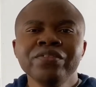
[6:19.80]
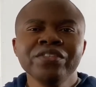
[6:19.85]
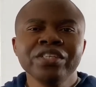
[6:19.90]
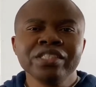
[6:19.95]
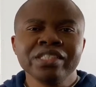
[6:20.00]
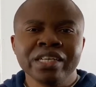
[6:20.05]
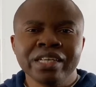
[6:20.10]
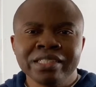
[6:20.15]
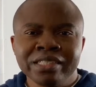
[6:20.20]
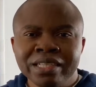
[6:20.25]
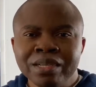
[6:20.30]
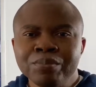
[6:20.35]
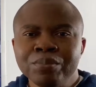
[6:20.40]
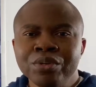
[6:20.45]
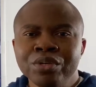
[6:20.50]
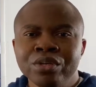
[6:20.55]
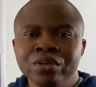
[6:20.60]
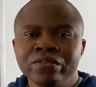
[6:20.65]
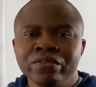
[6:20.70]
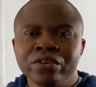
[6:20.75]
example
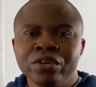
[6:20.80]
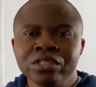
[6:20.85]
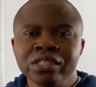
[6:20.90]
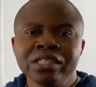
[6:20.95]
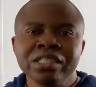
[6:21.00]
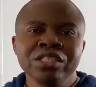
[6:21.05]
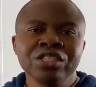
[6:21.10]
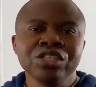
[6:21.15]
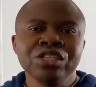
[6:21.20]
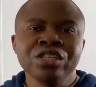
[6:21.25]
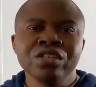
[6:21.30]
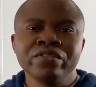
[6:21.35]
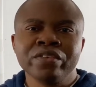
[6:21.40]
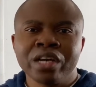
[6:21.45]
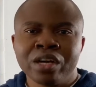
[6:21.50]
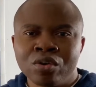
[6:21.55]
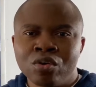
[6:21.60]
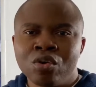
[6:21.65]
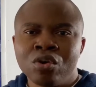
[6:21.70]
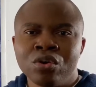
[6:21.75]
of oxidation of
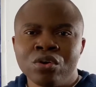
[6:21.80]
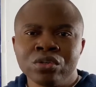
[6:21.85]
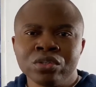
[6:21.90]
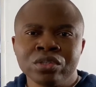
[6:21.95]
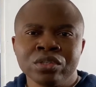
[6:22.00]
alcohols,